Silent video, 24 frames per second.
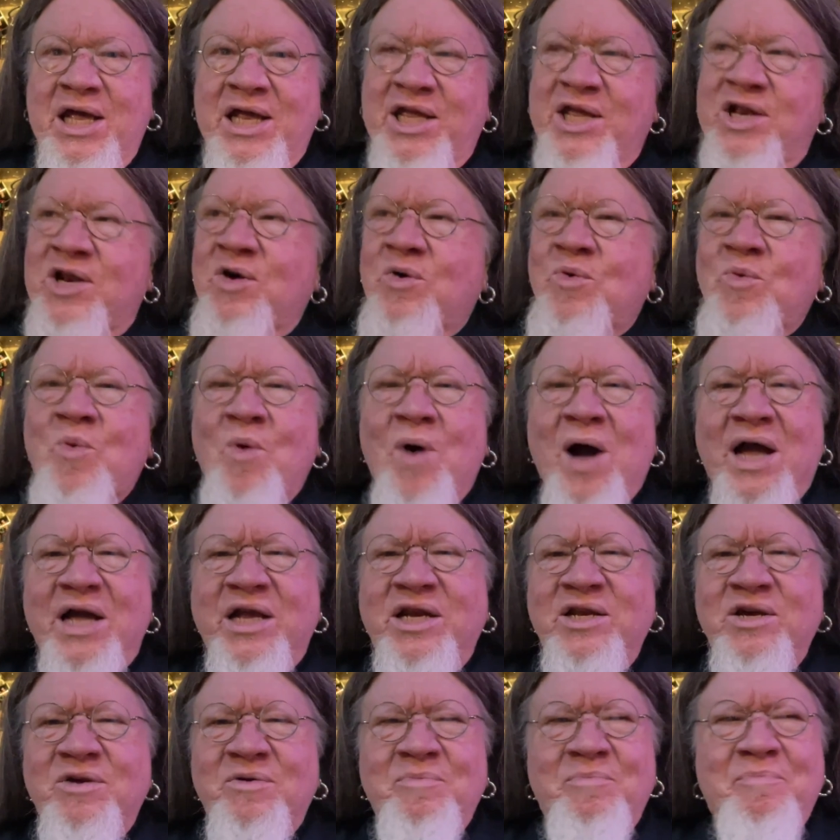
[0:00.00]
you know, why
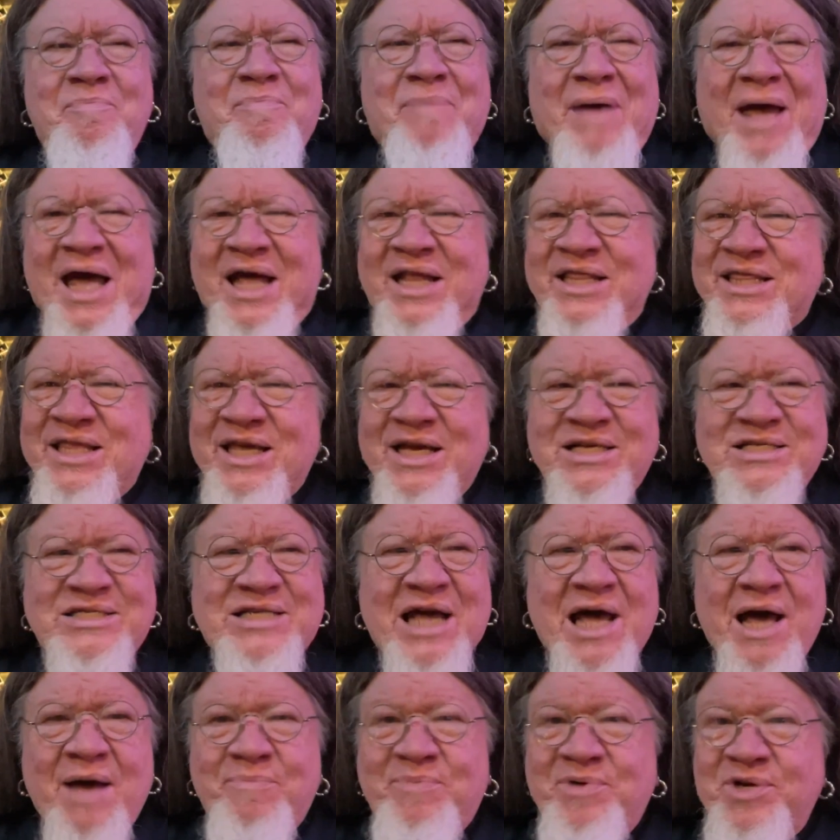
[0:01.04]
do bad things
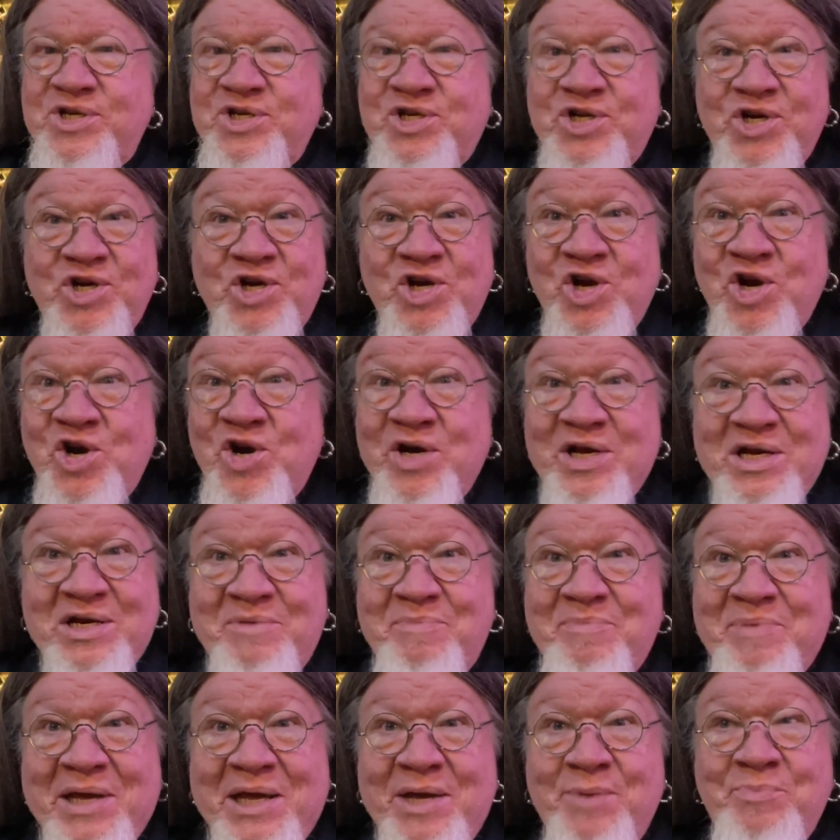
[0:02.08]
happen to
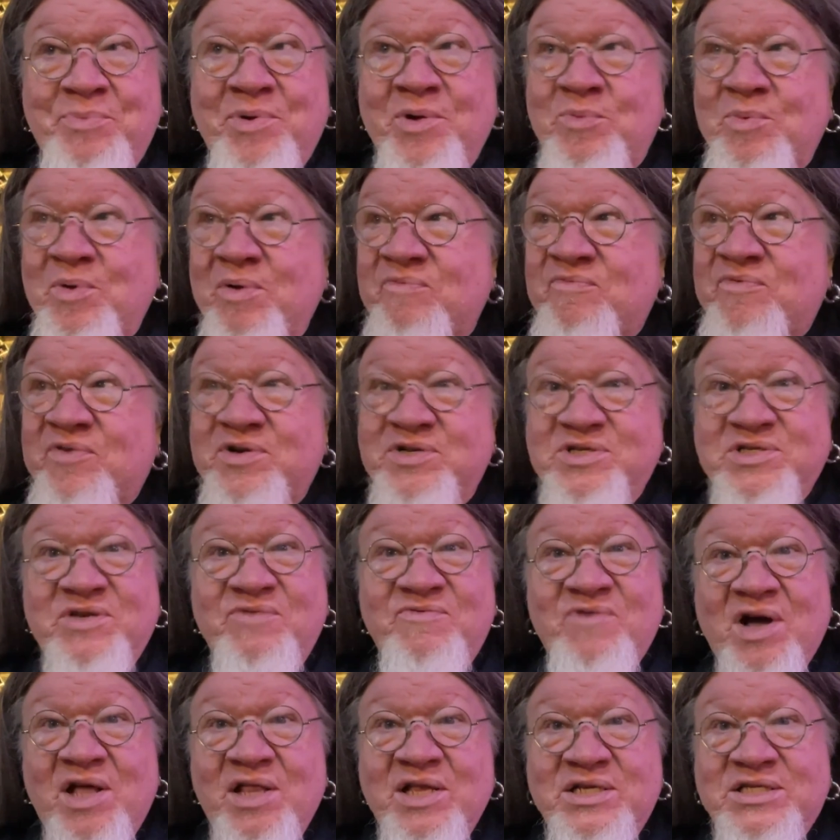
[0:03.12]
good people? Well, first
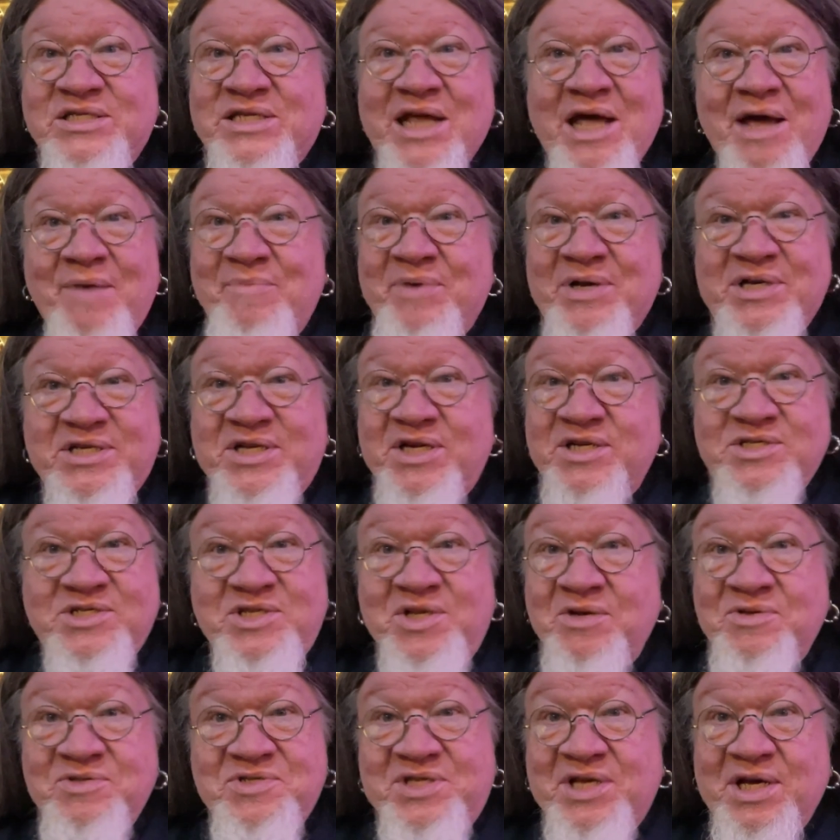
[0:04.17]
of all, establish there's
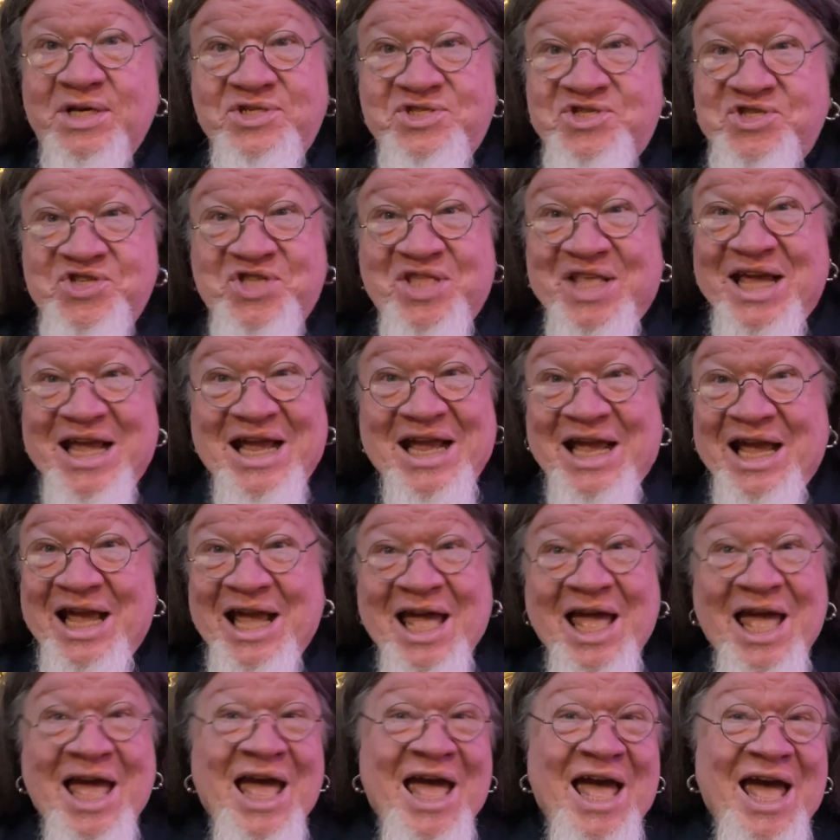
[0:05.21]
no such thing
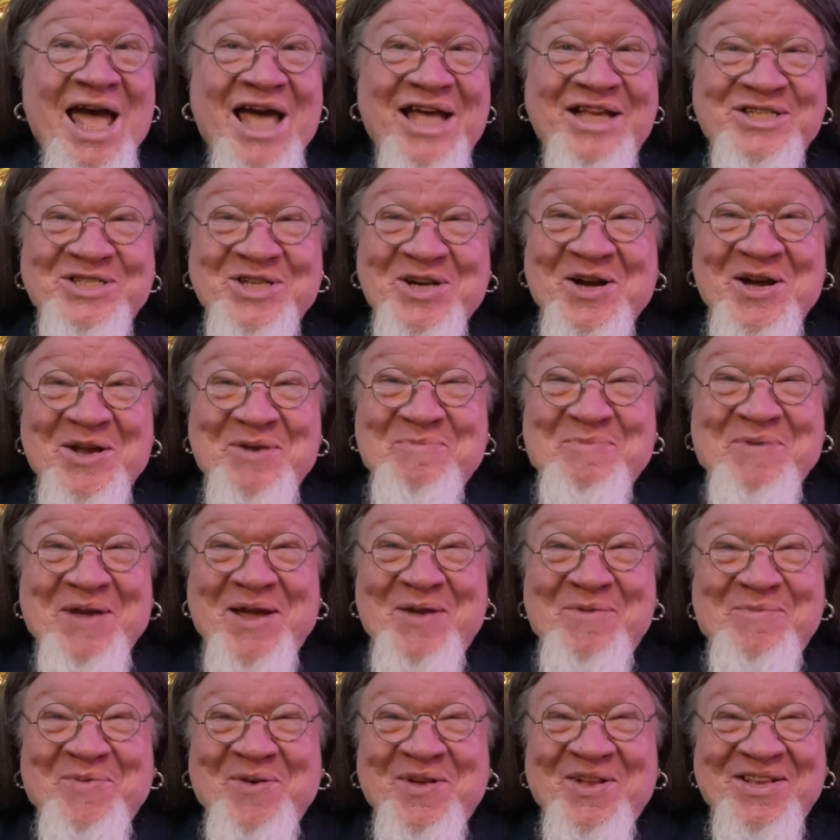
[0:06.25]
as good
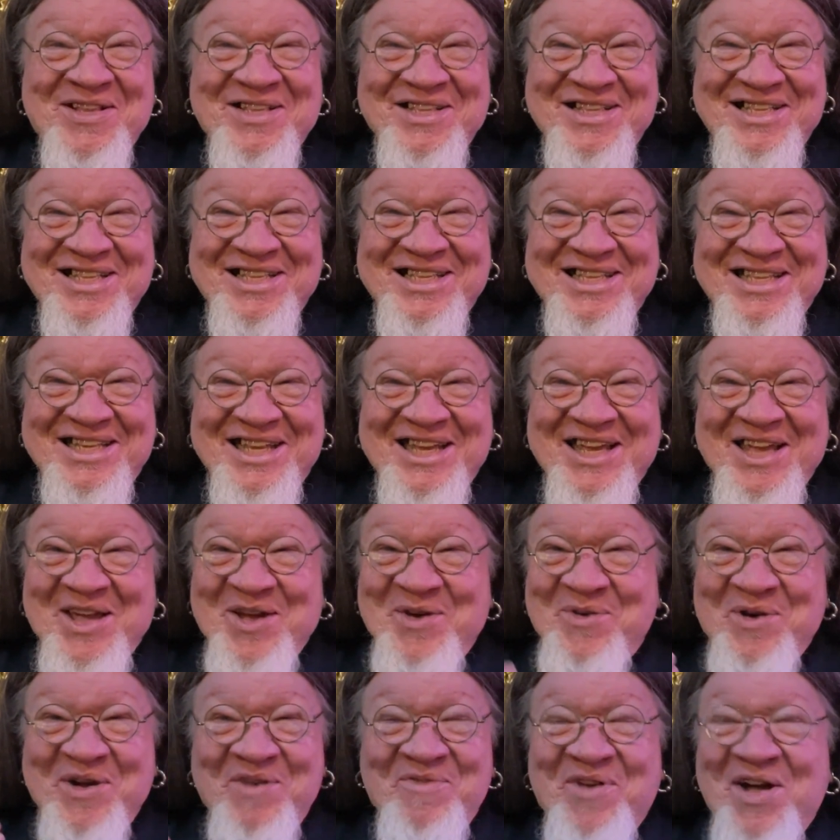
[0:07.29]
people.
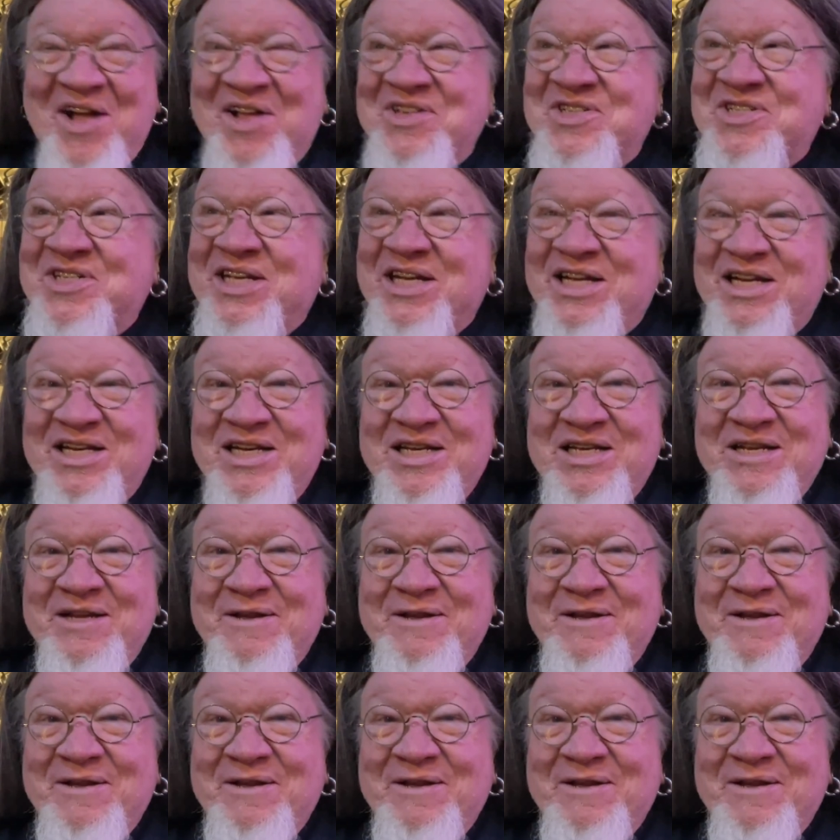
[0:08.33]
We've all sinned.